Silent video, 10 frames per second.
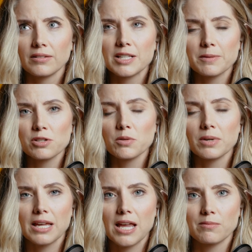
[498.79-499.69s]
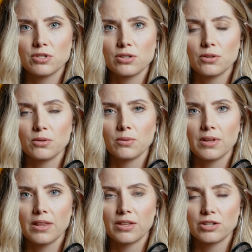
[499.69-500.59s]
especially when it came to
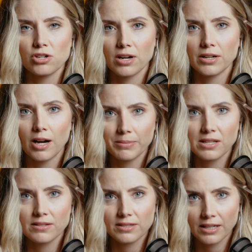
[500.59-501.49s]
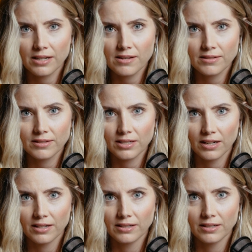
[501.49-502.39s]
the John Hopkins studies
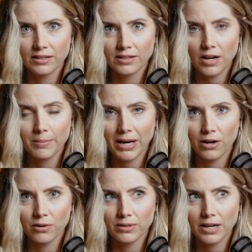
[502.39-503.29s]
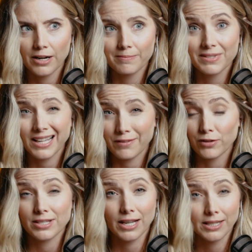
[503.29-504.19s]
done about
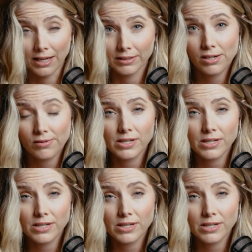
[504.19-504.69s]
for psychedelic